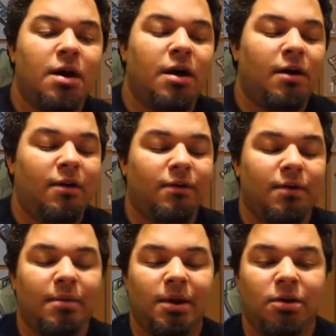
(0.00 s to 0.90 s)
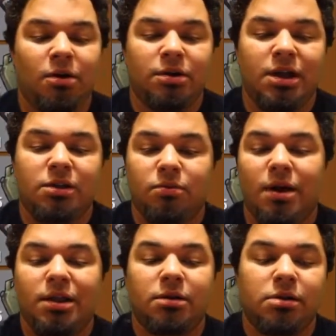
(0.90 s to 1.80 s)
of my Dark Days,
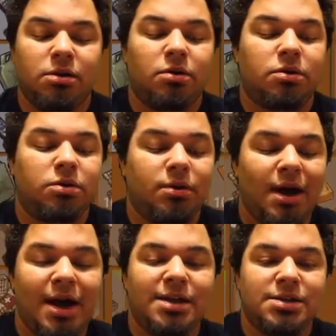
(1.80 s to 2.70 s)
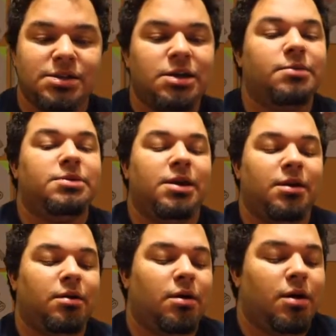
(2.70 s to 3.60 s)
where I literally go into guides and tips
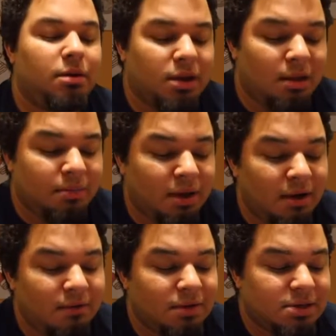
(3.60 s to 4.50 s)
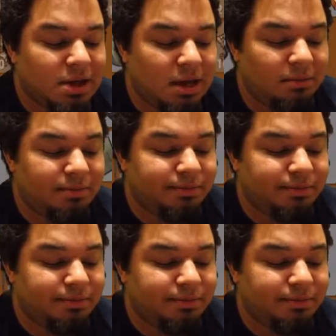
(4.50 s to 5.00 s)
and gameplay of this game.